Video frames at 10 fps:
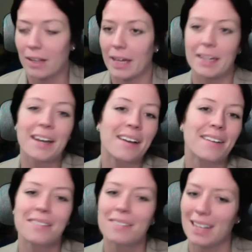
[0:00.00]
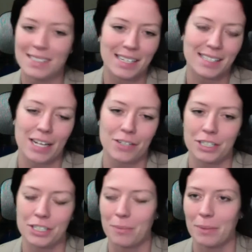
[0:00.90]
Like, that's an
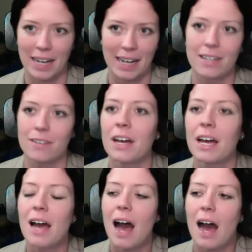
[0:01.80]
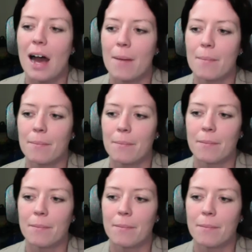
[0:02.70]
exaggeration, but kind of.